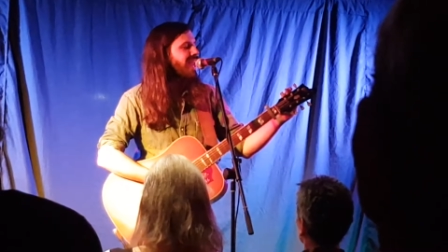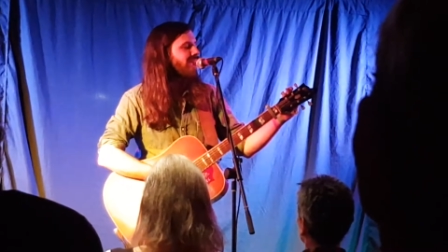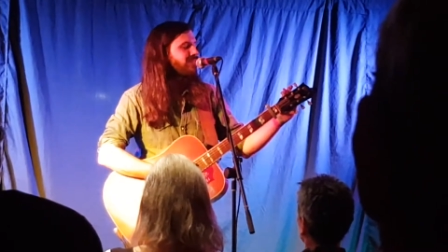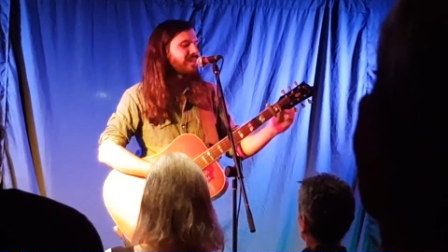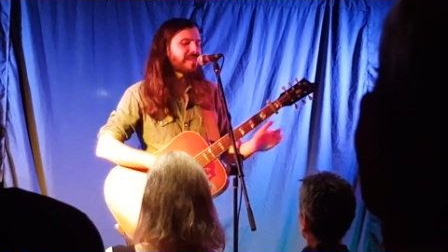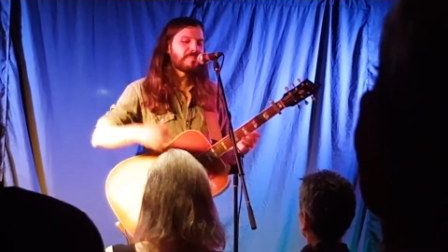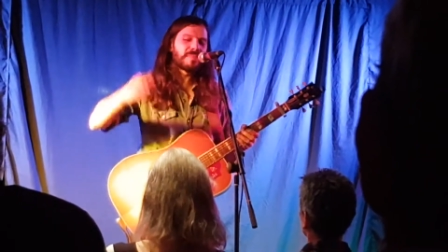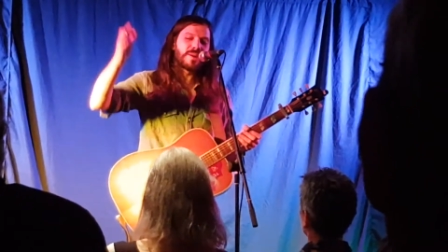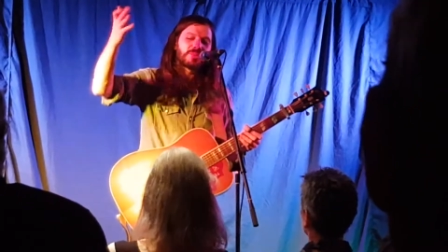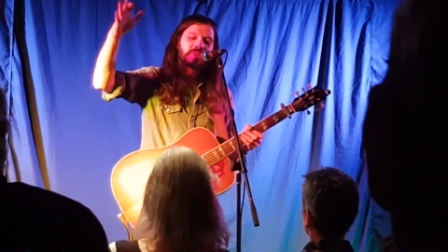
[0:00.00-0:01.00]
clattering of them
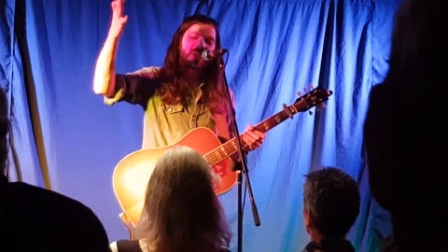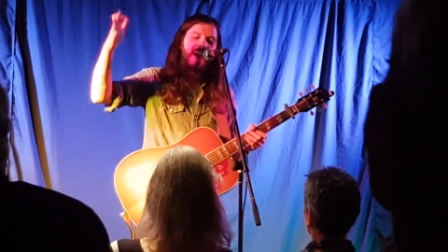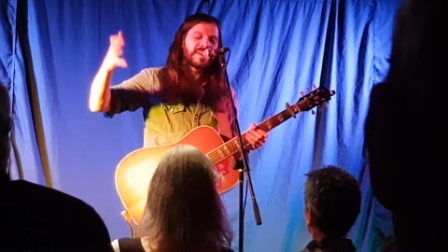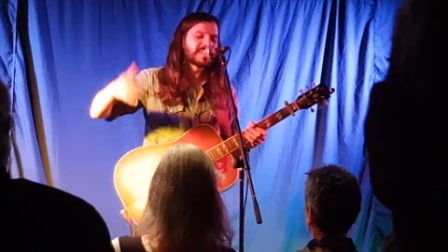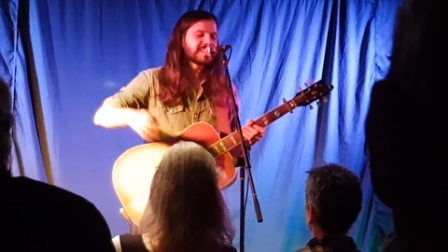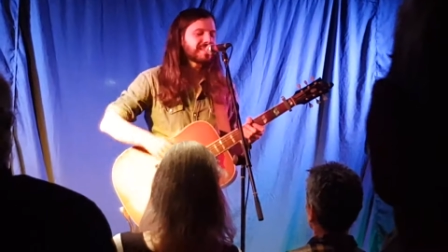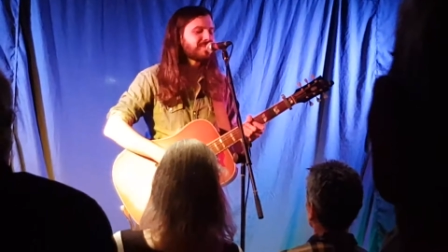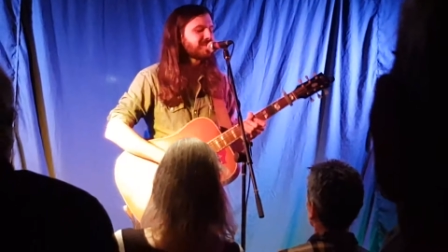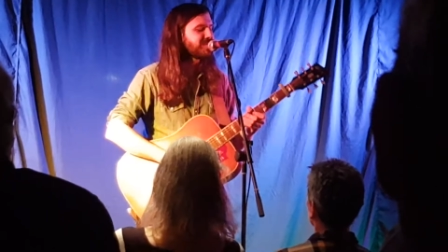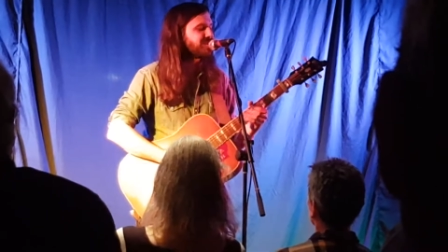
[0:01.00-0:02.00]
metal shutters as he
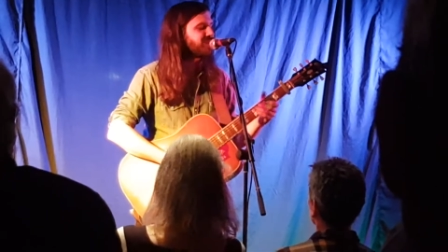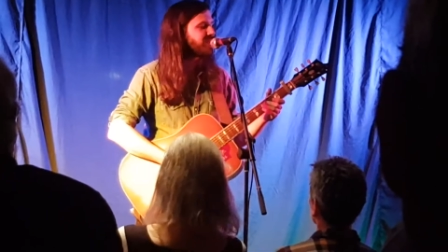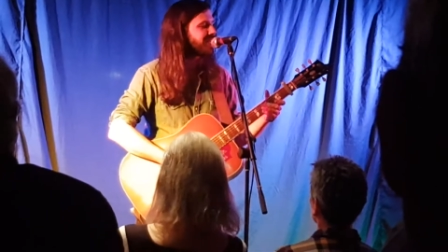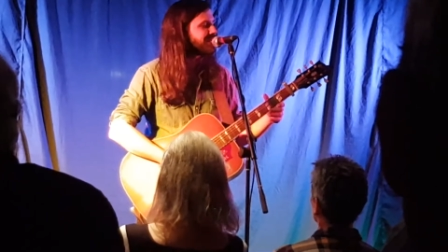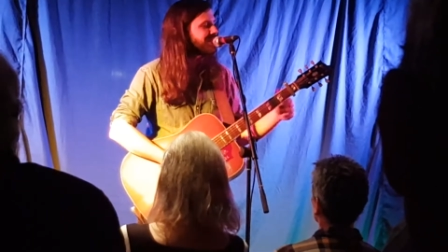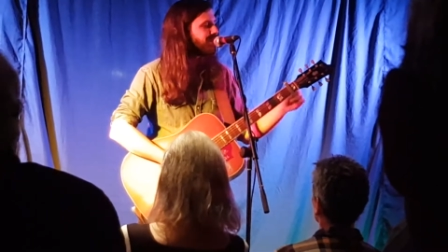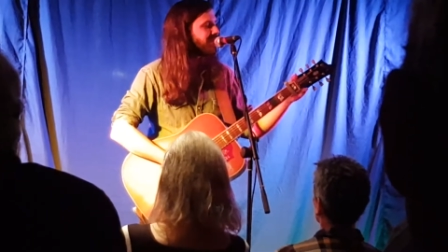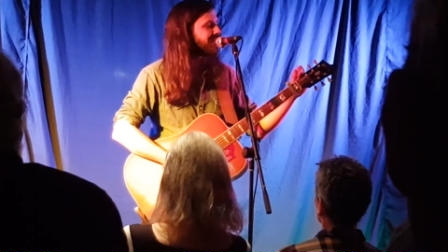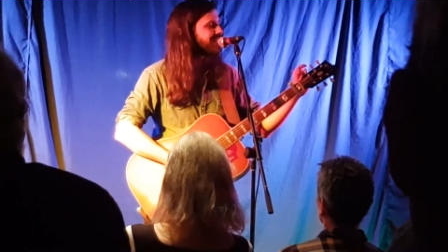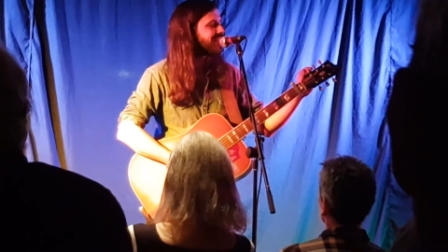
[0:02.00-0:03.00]
was sort of flinging
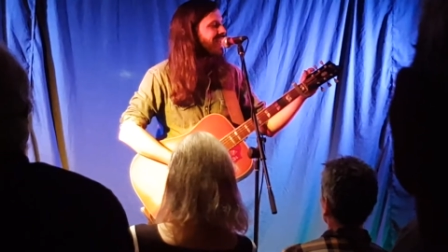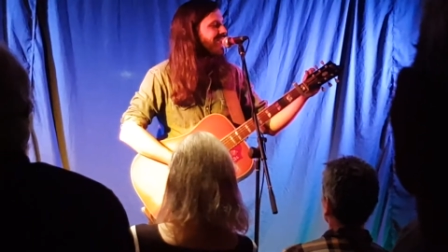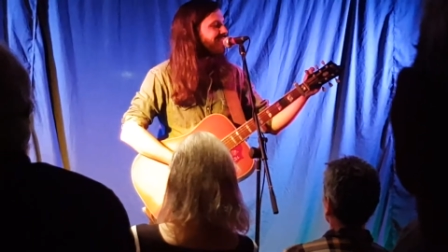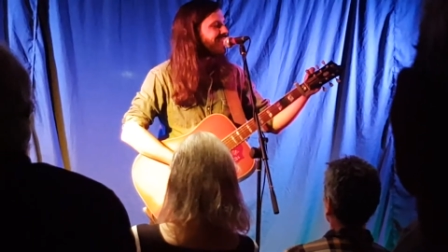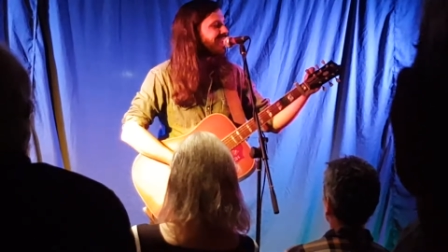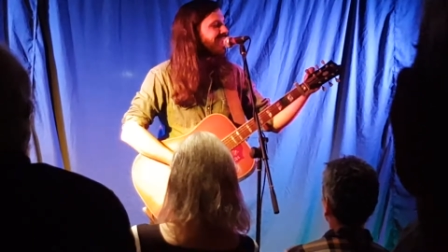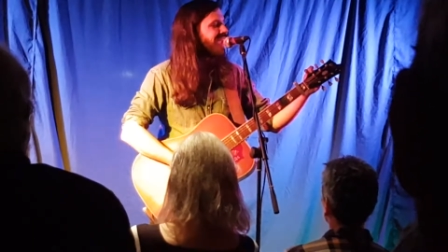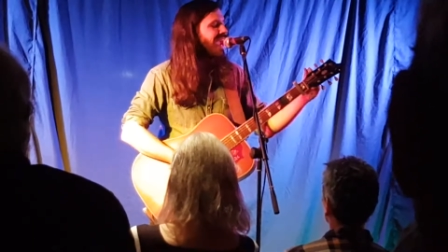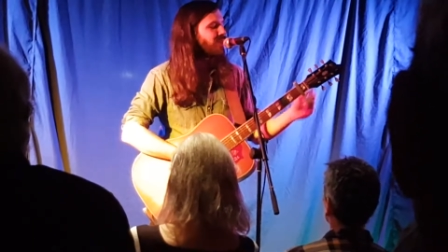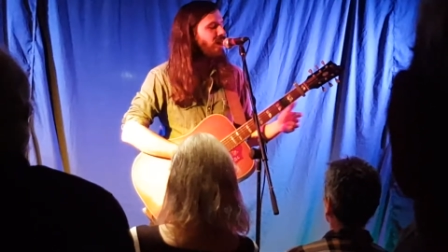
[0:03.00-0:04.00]
someone into there.
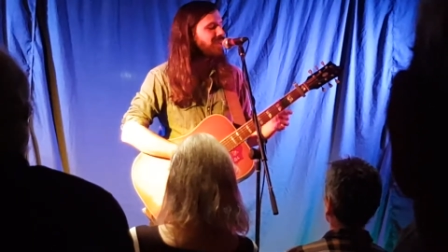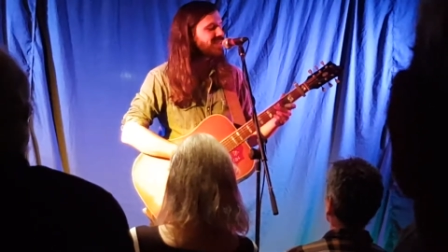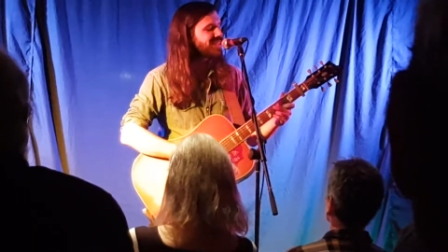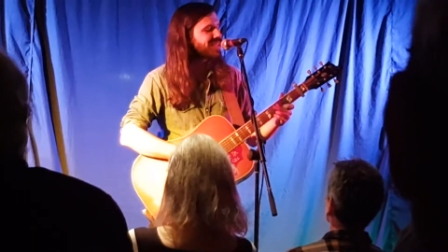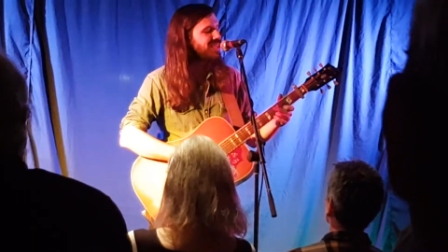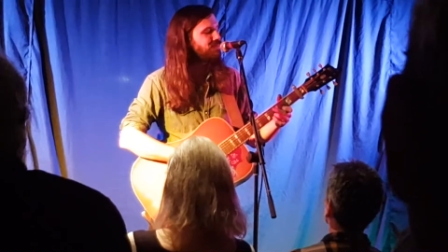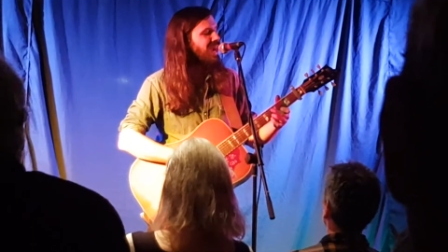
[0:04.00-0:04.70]
And anyway, I used to see